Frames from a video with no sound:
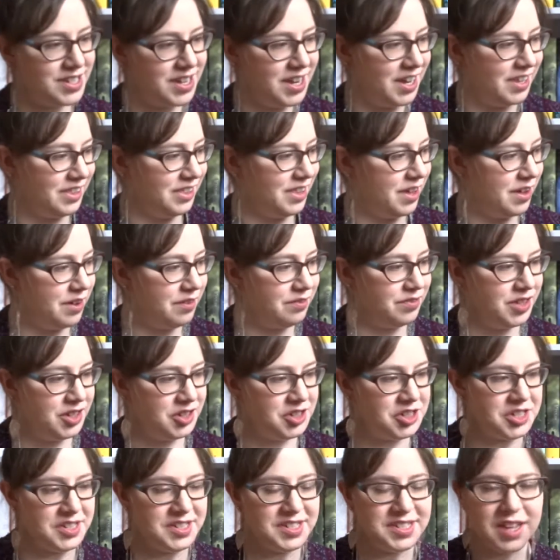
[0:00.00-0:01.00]
and I love that
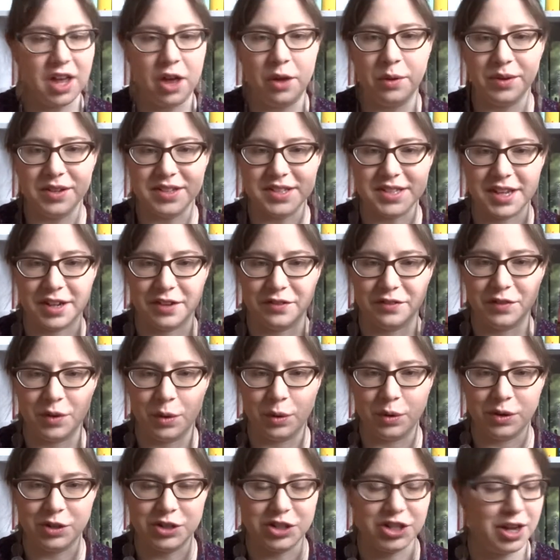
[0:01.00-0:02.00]
she's always like
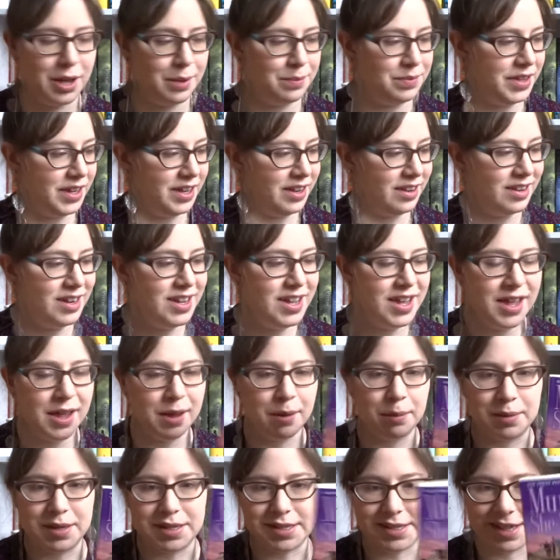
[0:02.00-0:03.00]
Photoshop there,
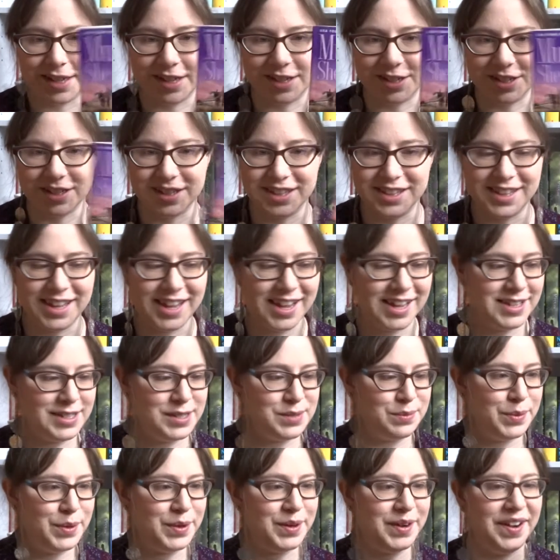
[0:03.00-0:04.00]
Miss Angela
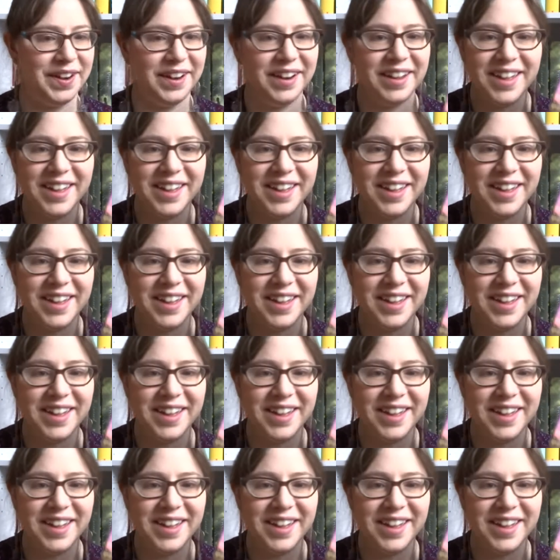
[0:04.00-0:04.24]
Lansbury.